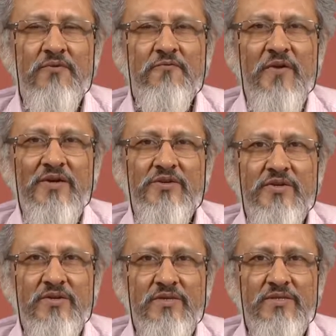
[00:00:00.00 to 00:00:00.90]

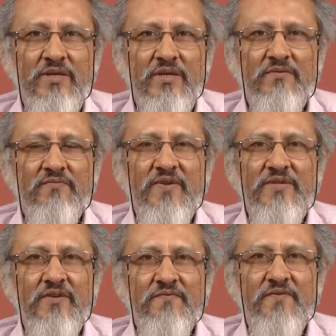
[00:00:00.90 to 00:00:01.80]
functions
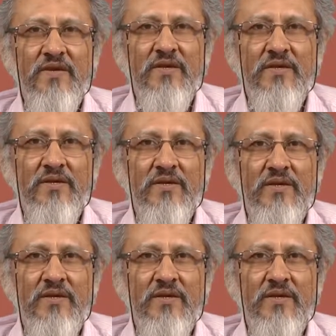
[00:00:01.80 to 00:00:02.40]
vis-a-vis